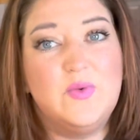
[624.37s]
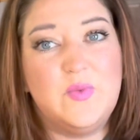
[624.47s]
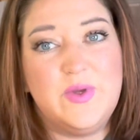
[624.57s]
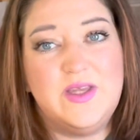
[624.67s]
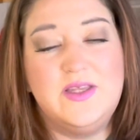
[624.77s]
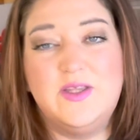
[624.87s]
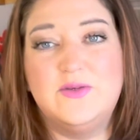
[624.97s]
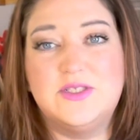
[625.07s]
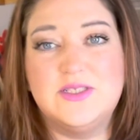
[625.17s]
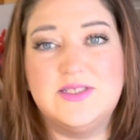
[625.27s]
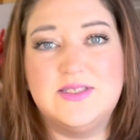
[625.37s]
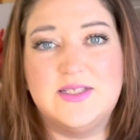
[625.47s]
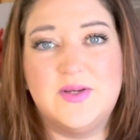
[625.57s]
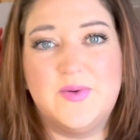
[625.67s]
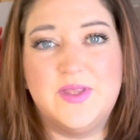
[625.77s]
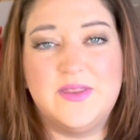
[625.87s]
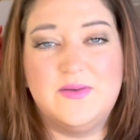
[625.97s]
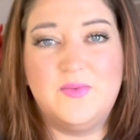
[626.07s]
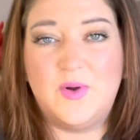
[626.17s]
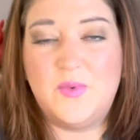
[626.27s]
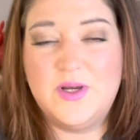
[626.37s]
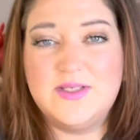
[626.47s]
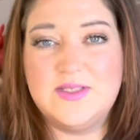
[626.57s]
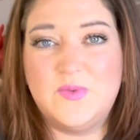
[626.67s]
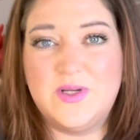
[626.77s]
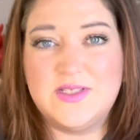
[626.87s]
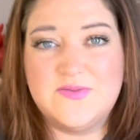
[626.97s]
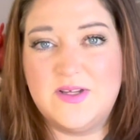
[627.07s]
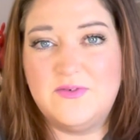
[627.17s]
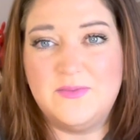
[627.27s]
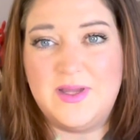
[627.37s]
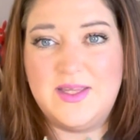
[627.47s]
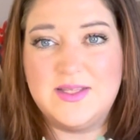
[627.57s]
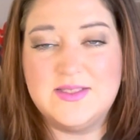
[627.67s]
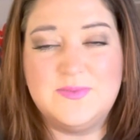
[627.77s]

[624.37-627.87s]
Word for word: we usually stick with what works and what is fun for my kids